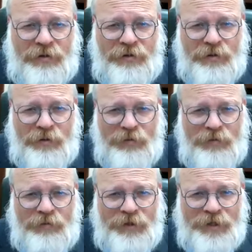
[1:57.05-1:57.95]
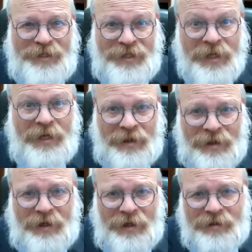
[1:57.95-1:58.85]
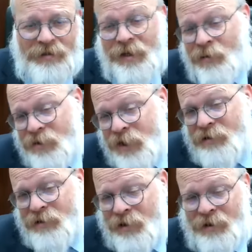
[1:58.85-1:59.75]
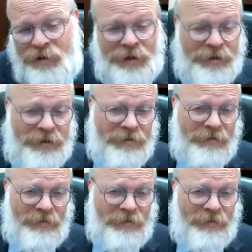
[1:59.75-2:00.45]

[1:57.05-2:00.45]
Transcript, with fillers: to see things. Okay, we say see things.